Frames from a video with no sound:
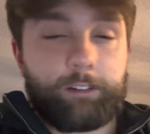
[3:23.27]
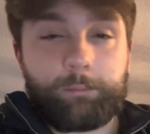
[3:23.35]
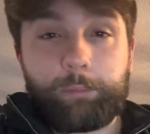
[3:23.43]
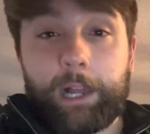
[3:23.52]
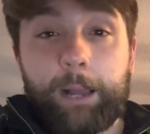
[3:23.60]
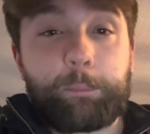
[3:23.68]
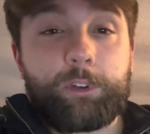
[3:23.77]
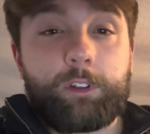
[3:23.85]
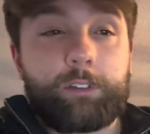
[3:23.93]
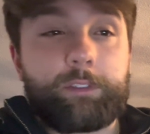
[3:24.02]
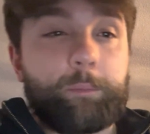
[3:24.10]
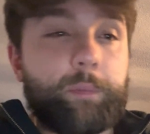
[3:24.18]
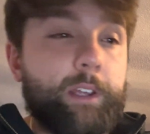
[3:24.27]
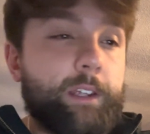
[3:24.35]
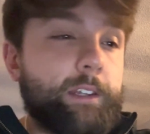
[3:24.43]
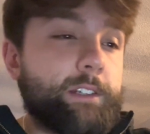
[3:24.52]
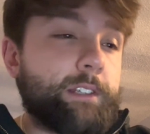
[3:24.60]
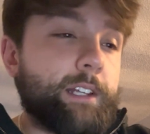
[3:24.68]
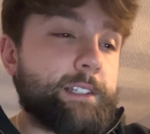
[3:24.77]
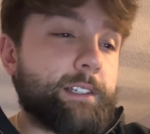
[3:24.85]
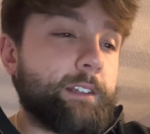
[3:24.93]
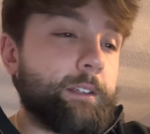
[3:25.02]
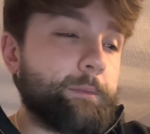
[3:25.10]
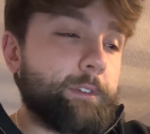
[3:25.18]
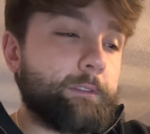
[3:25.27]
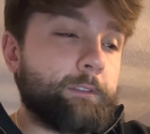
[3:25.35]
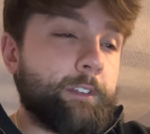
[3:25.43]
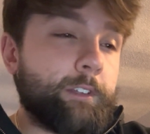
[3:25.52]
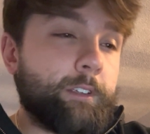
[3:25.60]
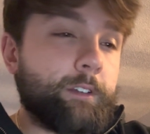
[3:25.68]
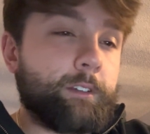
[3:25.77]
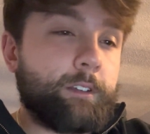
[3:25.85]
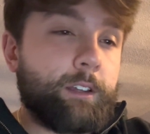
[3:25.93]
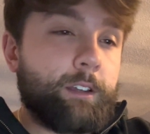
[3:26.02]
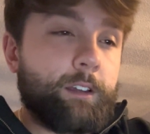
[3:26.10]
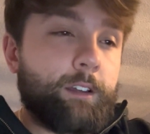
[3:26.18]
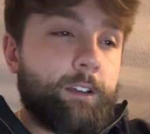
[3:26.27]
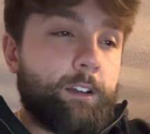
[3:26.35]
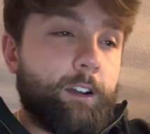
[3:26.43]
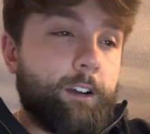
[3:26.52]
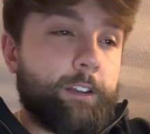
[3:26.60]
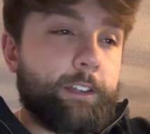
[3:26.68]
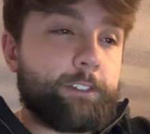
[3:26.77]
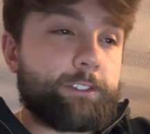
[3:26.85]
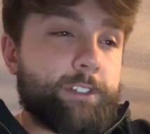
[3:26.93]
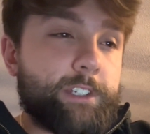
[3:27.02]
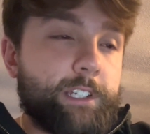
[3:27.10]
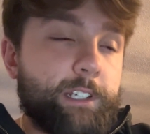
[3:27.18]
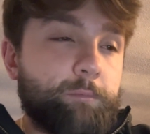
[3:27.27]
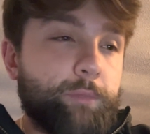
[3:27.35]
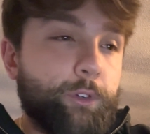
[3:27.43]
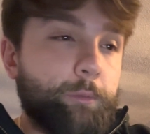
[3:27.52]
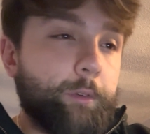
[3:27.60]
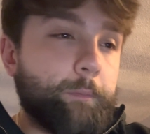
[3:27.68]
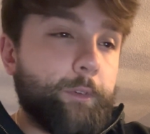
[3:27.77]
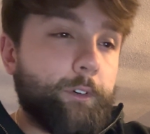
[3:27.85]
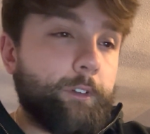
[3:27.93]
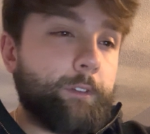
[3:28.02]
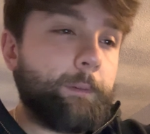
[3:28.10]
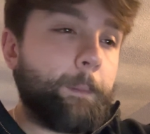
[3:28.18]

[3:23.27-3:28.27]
popping off the page. That's going to be a really uninteresting pooper bowl.